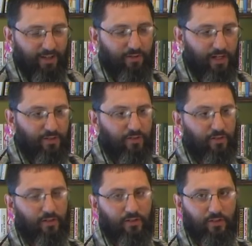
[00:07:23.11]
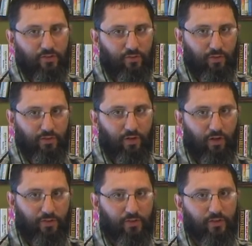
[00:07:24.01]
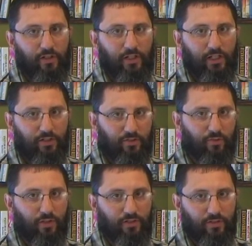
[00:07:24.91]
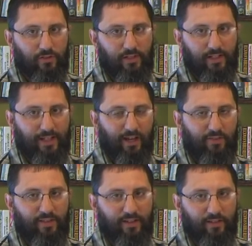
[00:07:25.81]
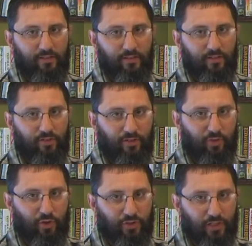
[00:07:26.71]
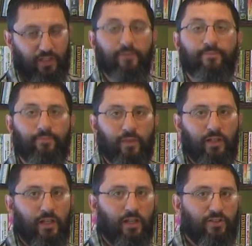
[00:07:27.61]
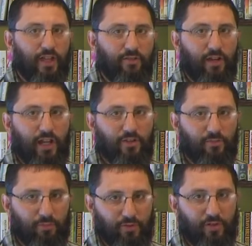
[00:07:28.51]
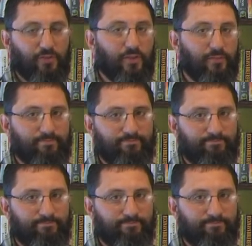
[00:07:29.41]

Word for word: integration destroys culture. It destroys unique ethnic diversity. Segregation preserves it.